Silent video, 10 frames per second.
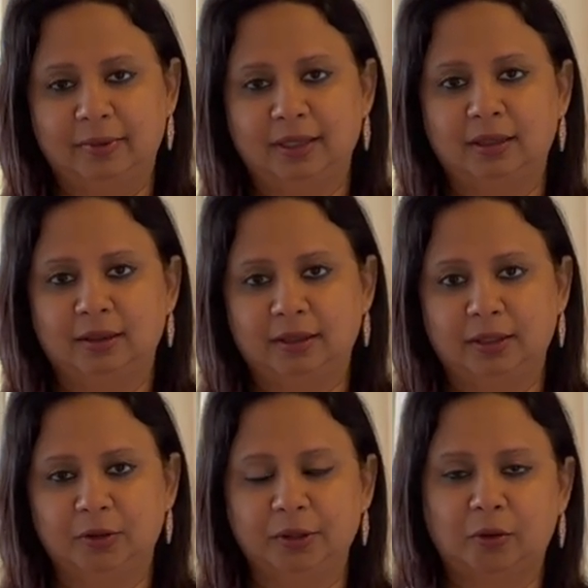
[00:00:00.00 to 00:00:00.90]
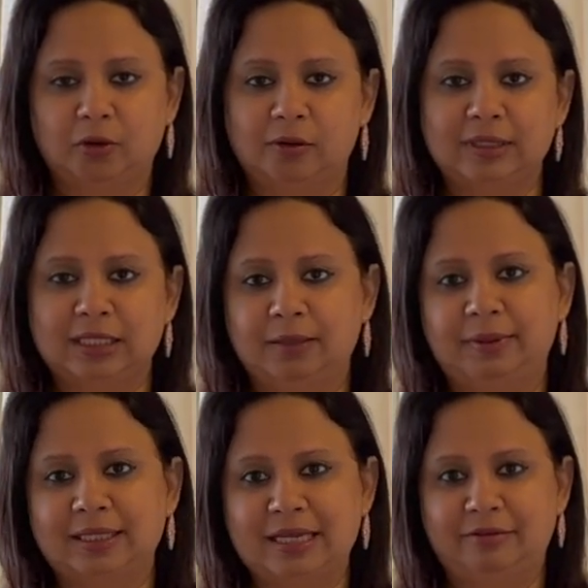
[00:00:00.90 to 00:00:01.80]
but you could always keep
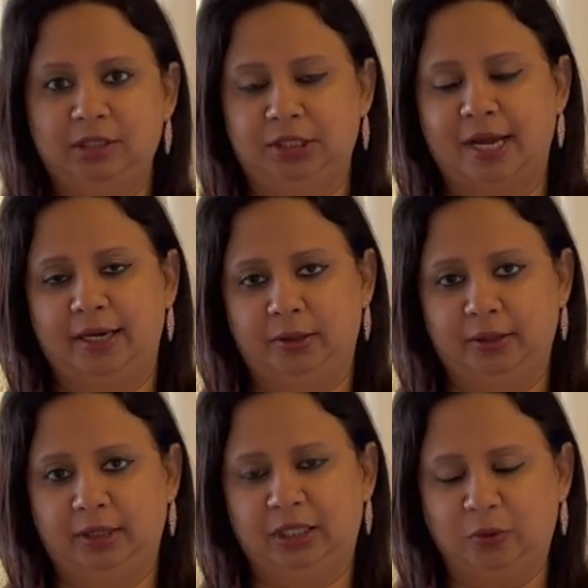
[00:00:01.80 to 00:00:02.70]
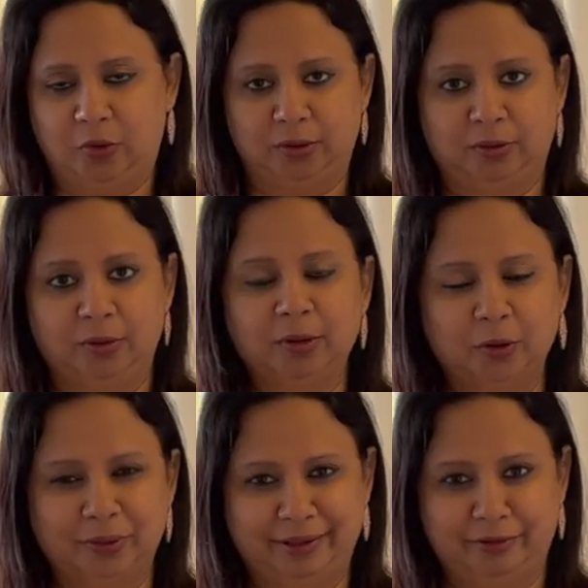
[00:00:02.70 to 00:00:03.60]
it as every January you want to
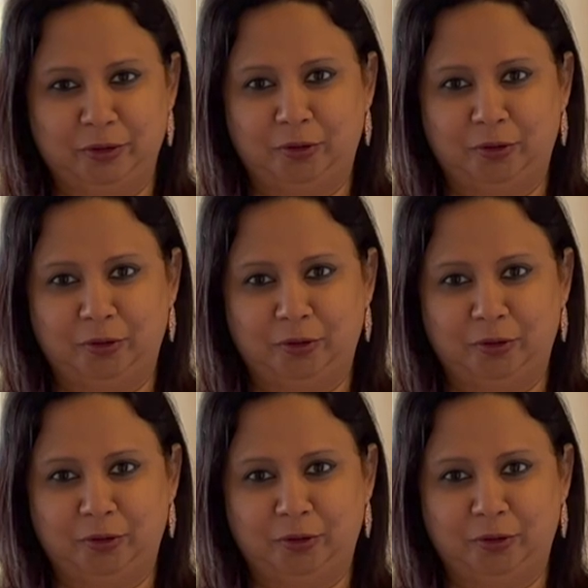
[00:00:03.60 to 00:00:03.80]
do a review,